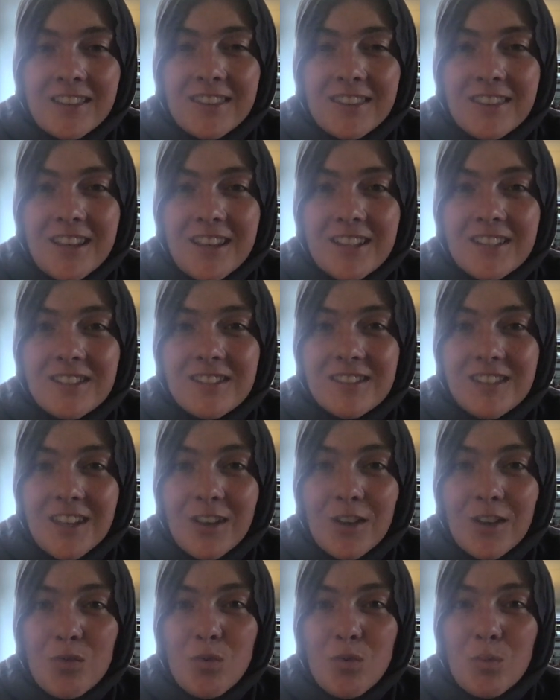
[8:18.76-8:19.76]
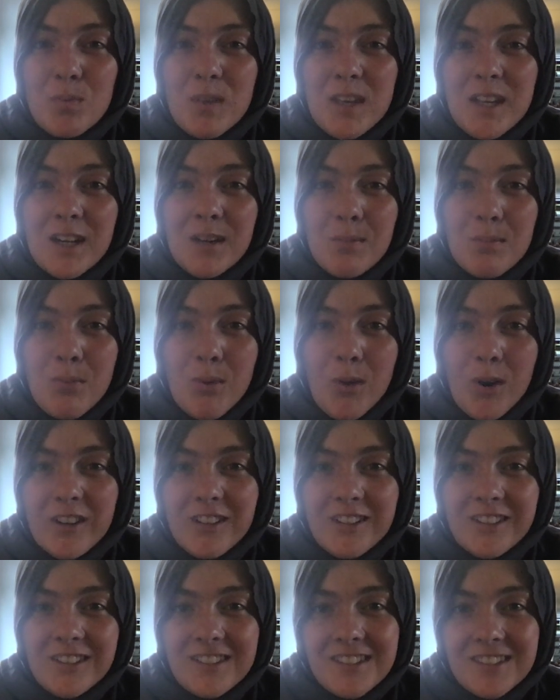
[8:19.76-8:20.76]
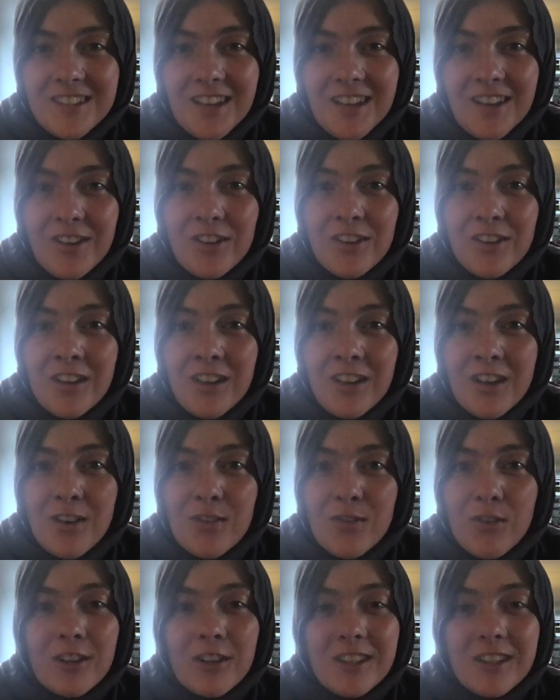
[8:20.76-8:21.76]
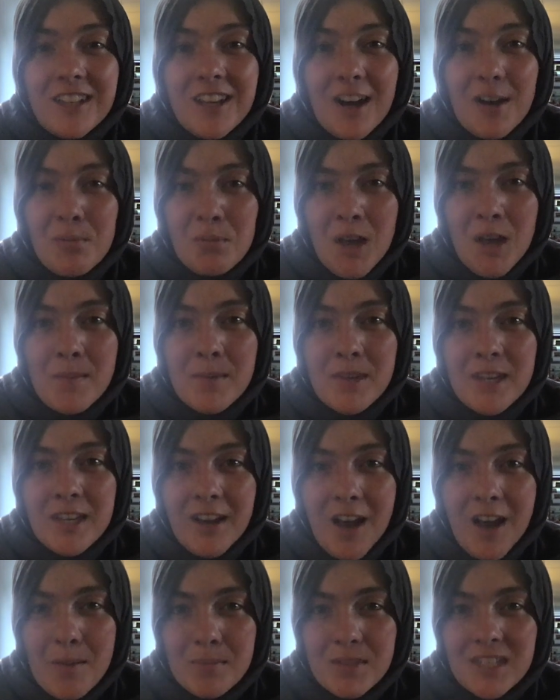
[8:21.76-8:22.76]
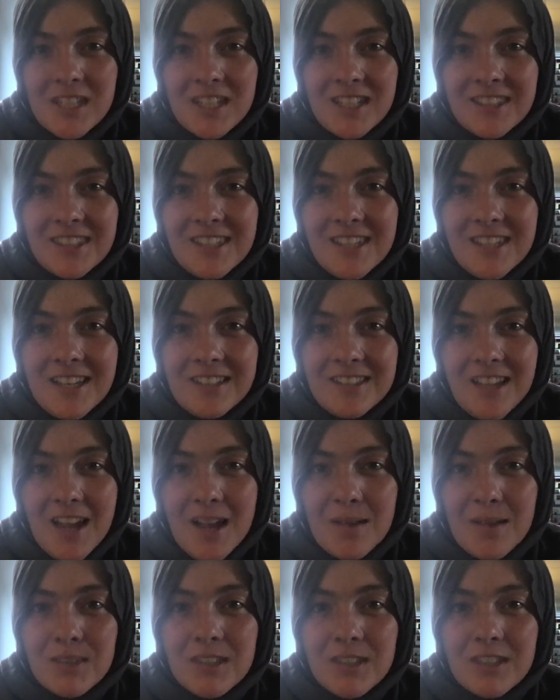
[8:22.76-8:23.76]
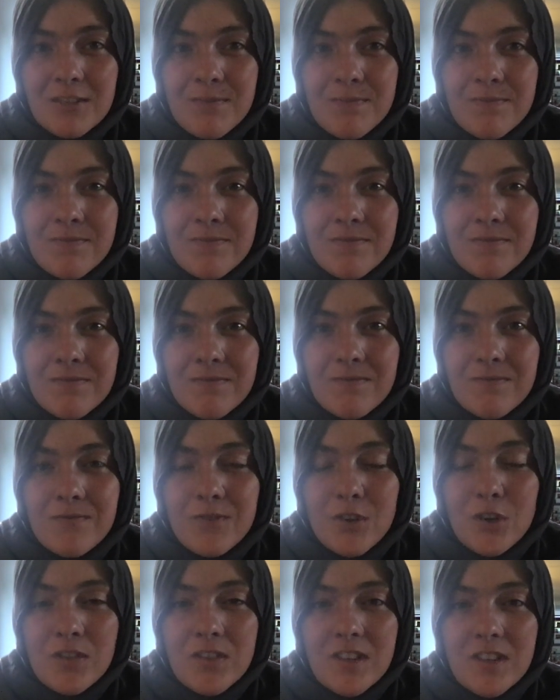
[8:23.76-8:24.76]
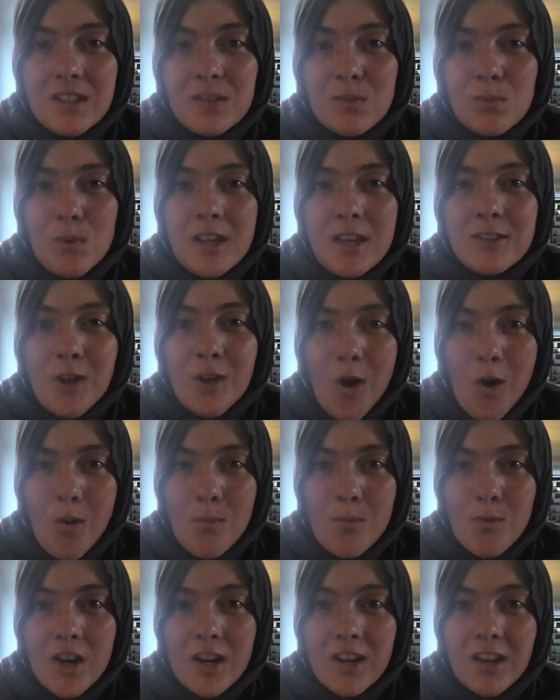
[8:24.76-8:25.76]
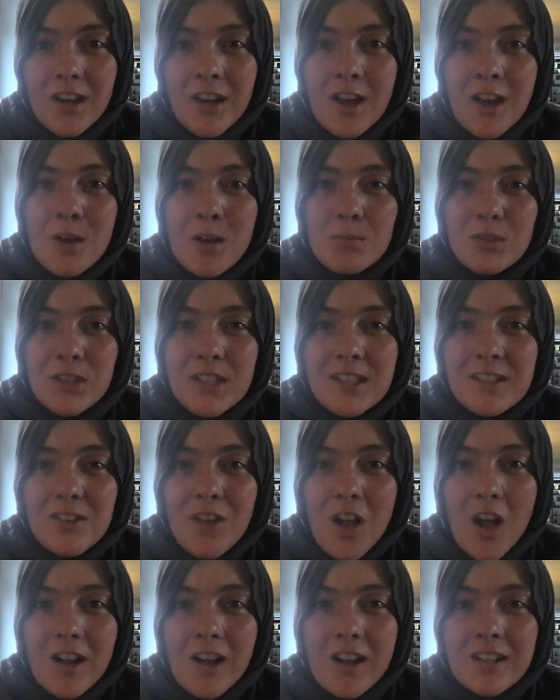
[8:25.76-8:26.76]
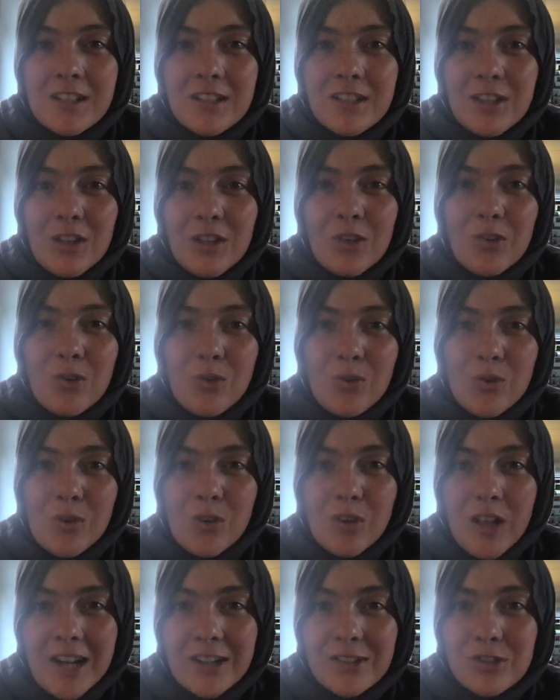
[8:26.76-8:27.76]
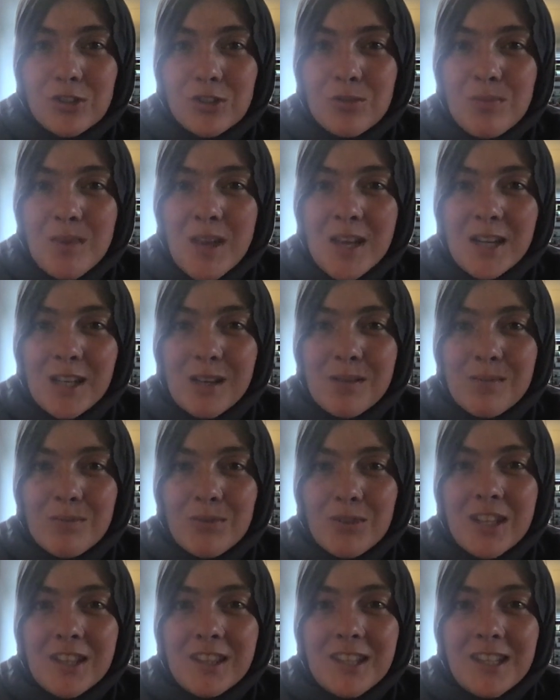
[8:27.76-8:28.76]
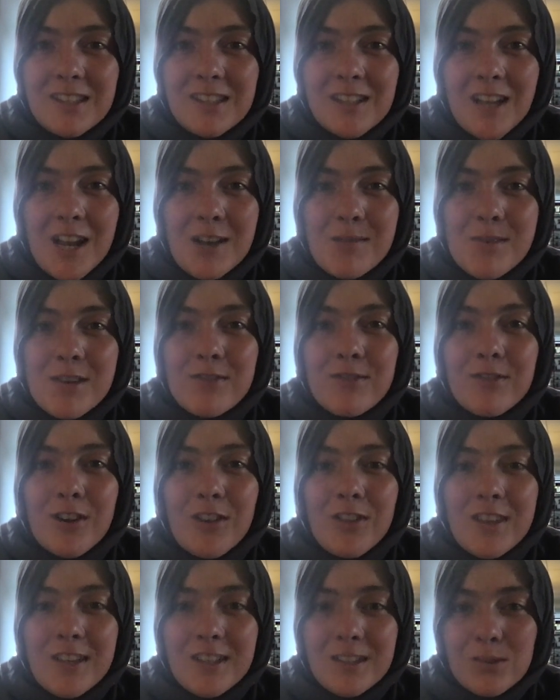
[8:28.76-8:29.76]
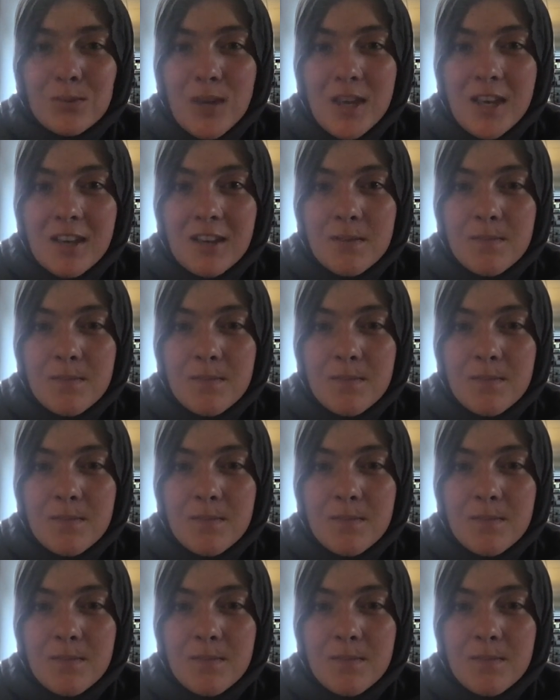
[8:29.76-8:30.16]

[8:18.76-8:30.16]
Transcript: This skill will be an important skill for the upcoming competency exams. For this week's homework, please log on to the Google Classroom and complete the assignment for this week.